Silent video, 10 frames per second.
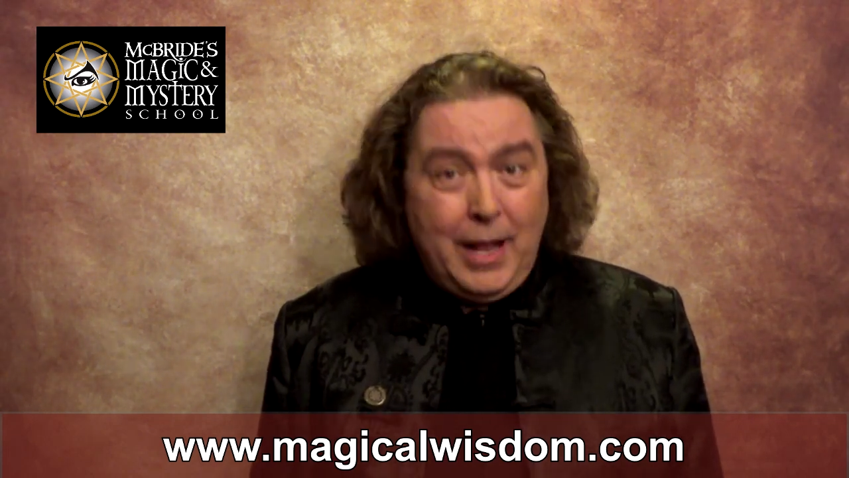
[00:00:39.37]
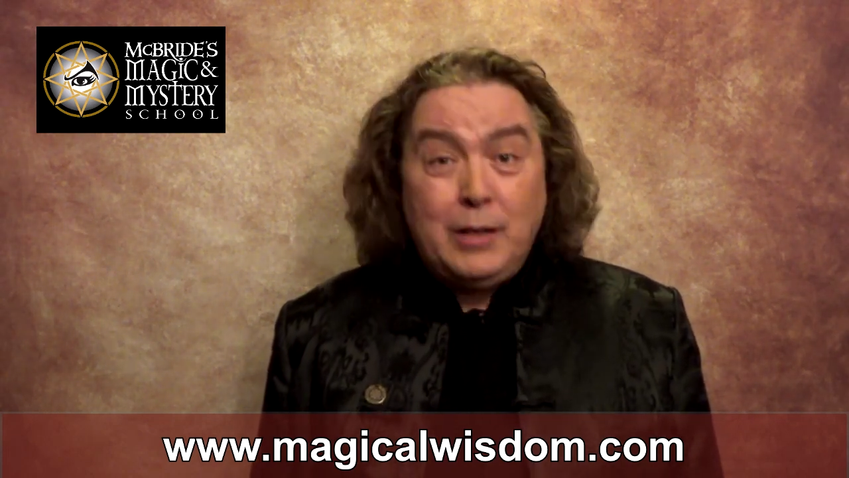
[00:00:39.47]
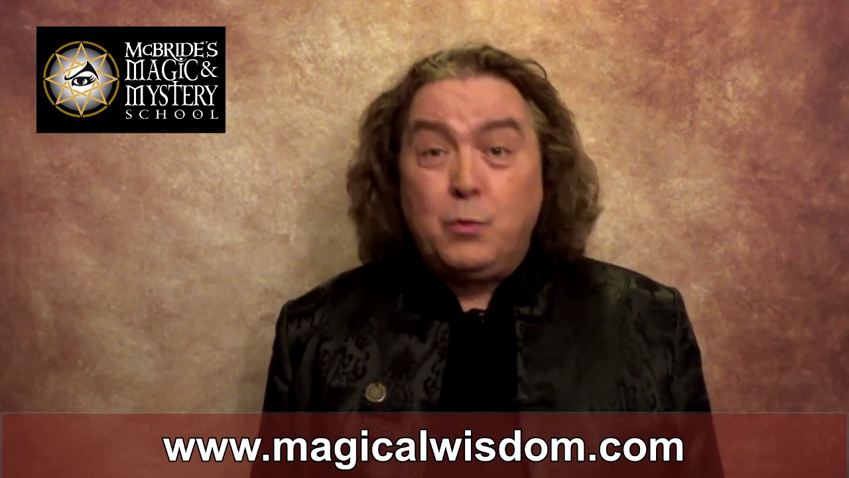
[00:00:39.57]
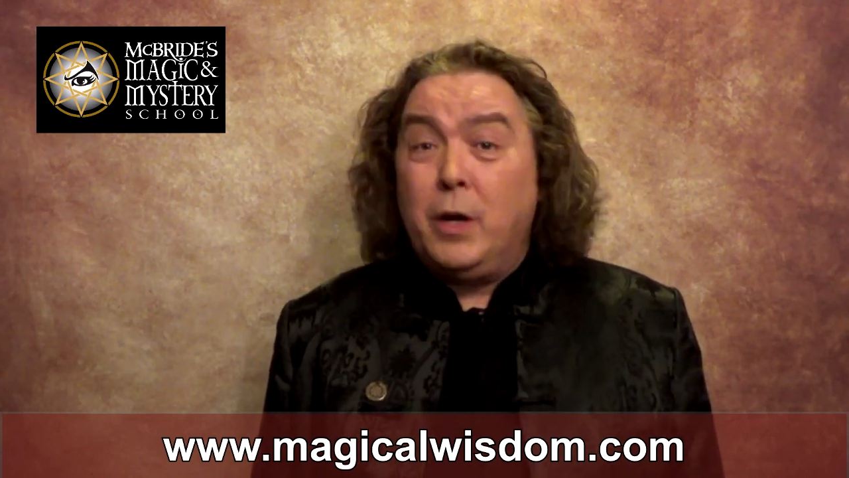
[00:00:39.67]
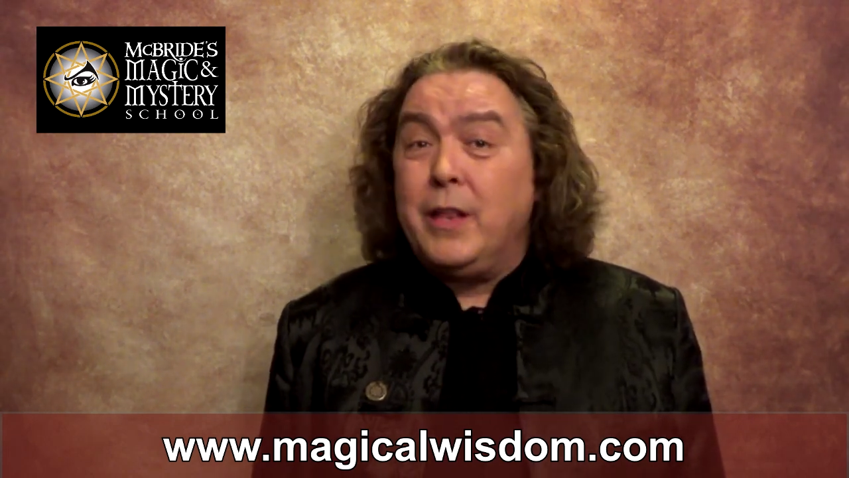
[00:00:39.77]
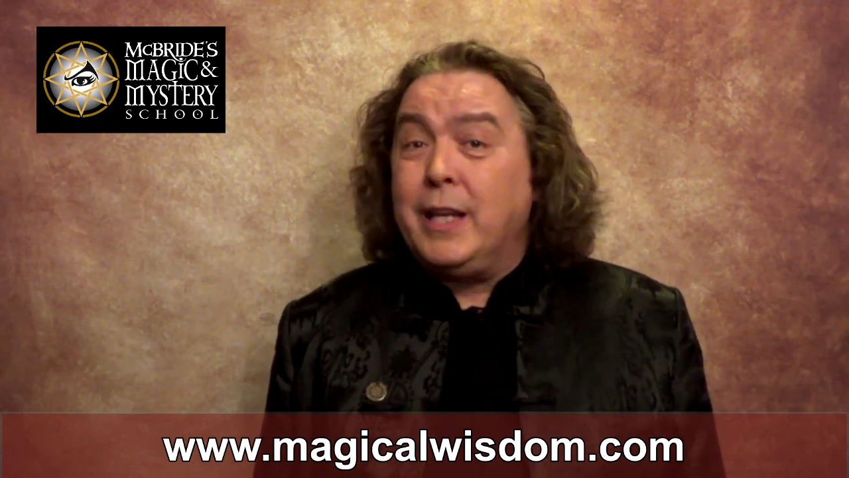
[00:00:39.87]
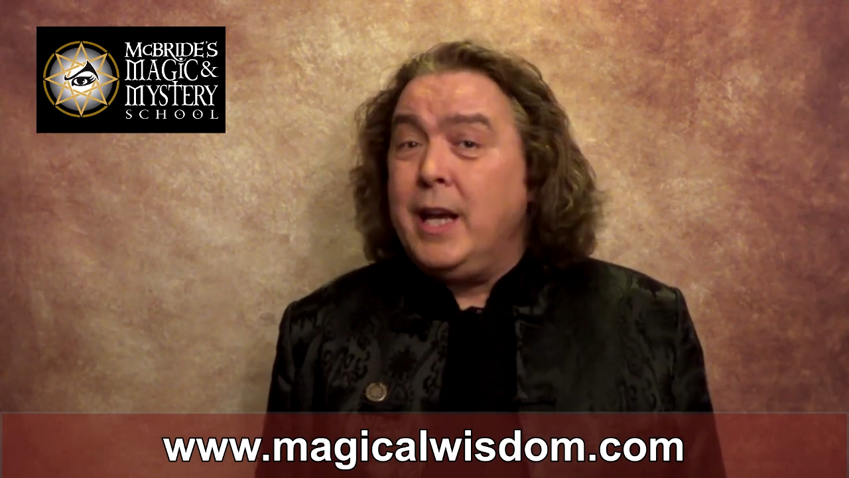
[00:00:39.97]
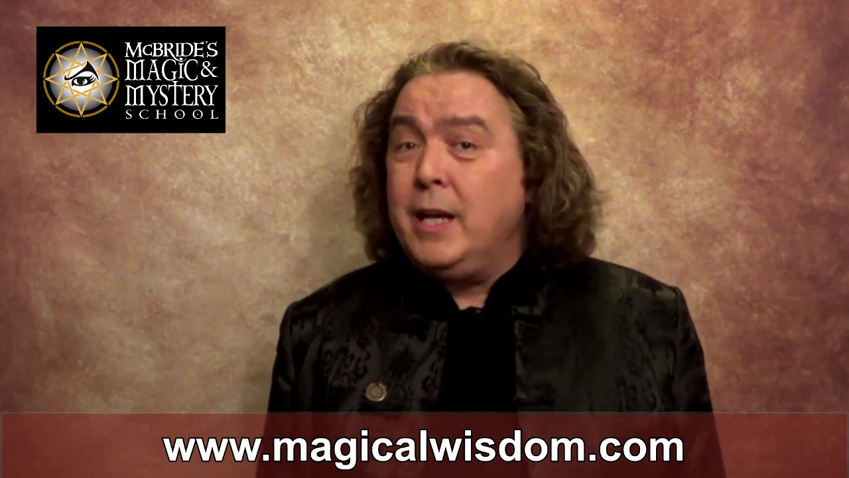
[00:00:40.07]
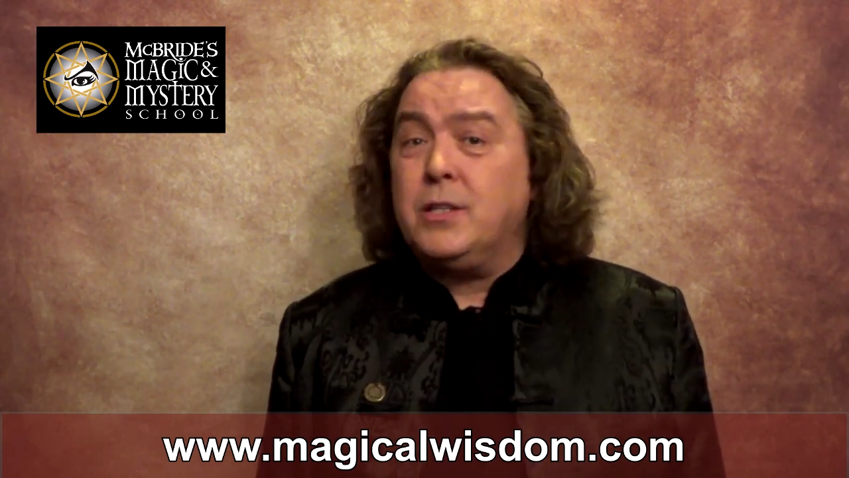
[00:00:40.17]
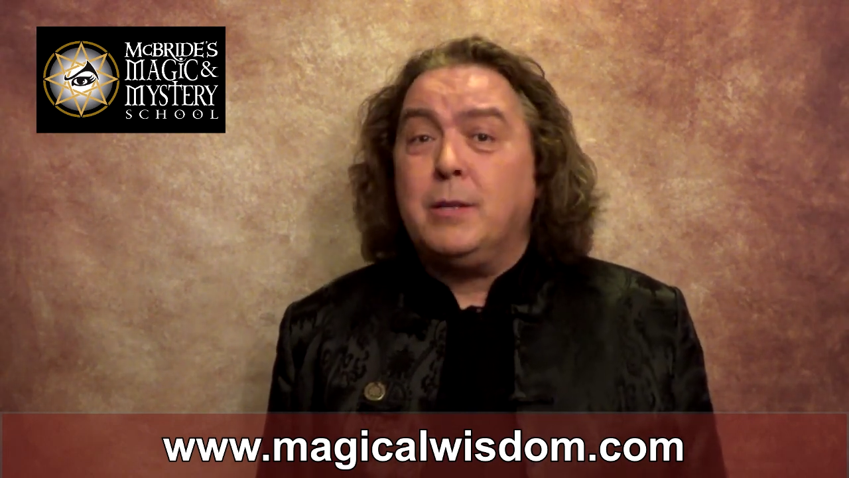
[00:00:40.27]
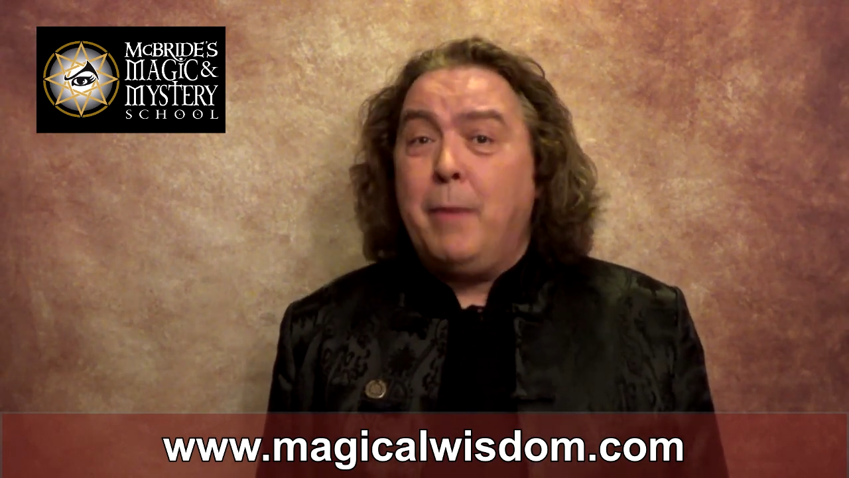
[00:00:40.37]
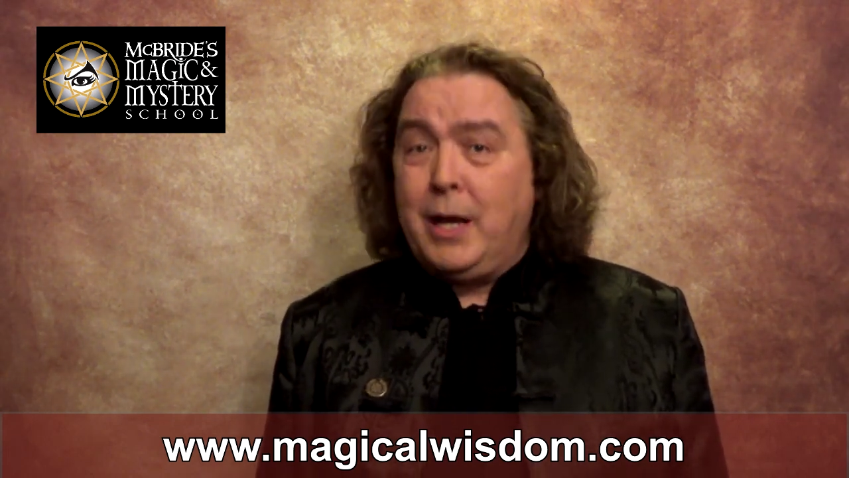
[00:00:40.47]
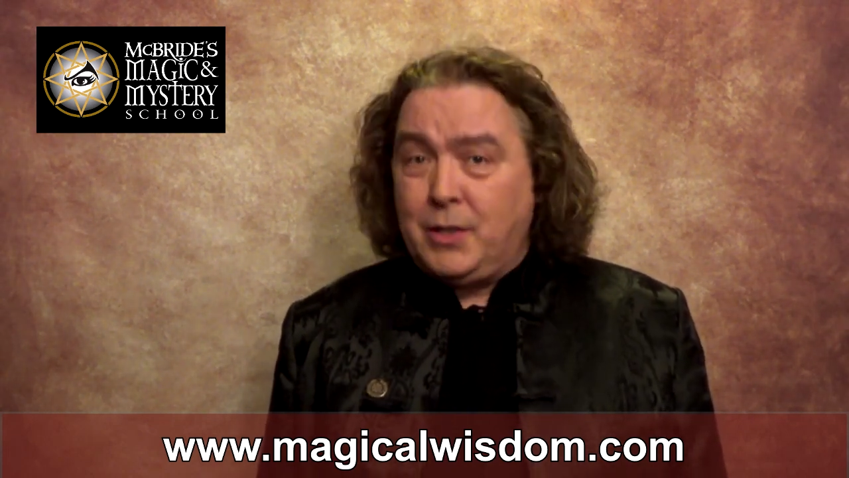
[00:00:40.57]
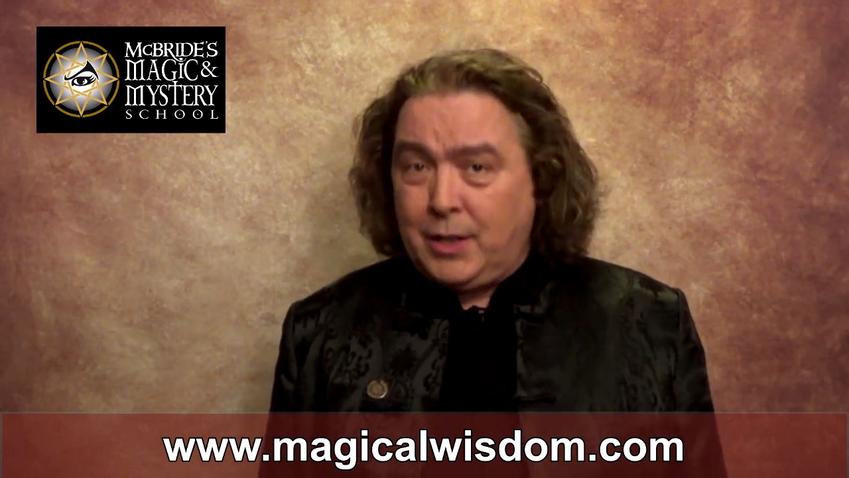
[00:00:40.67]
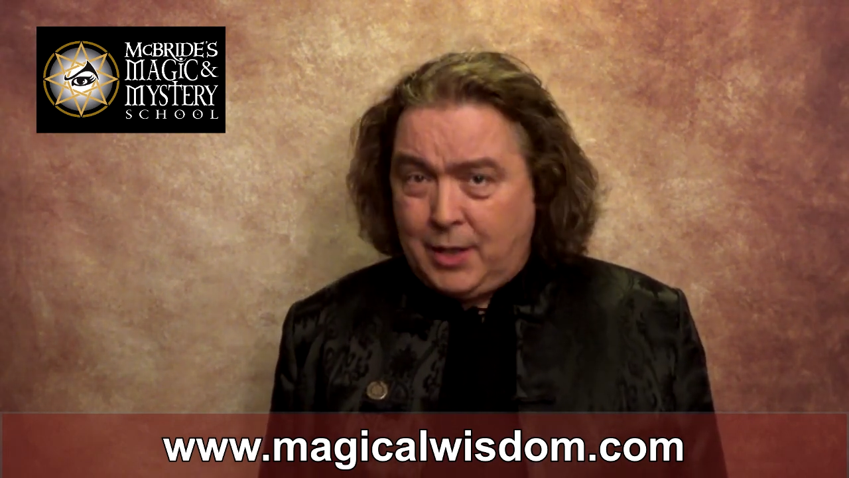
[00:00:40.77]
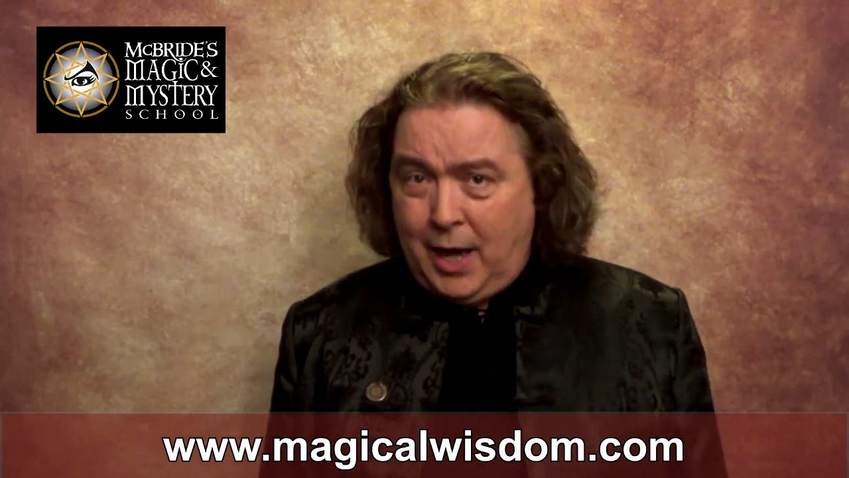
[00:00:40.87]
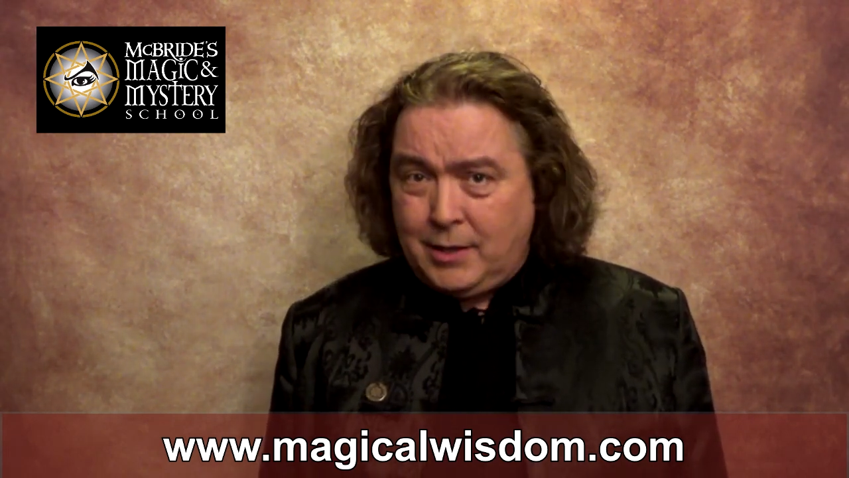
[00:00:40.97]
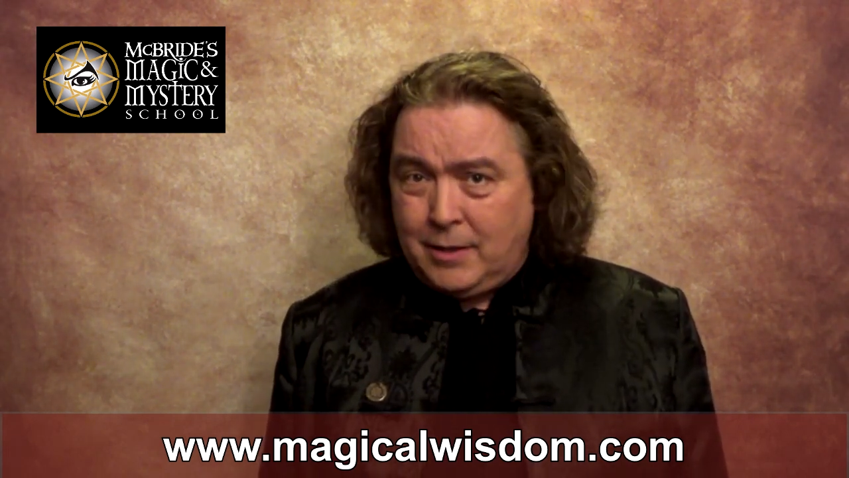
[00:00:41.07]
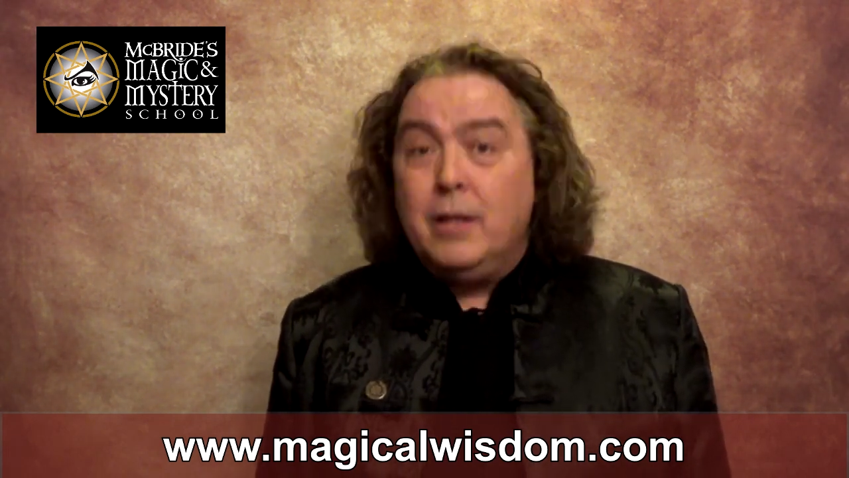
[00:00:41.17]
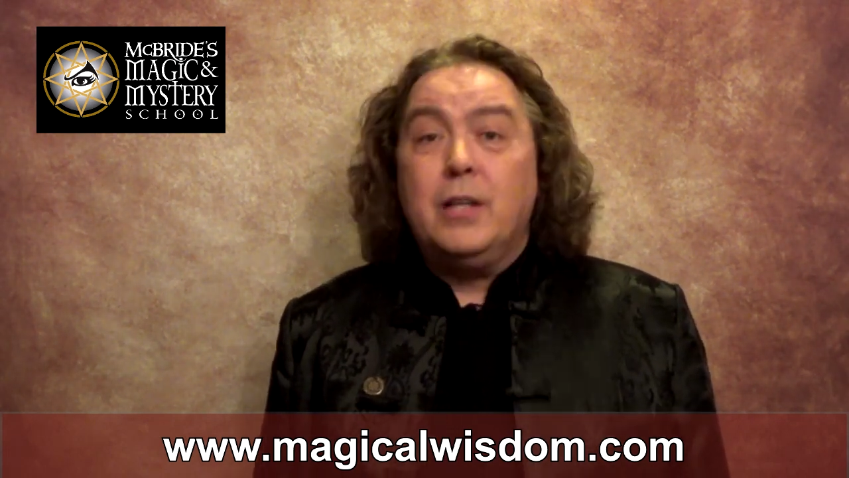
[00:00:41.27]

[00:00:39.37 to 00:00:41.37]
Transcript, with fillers: That's one of the keys to my success.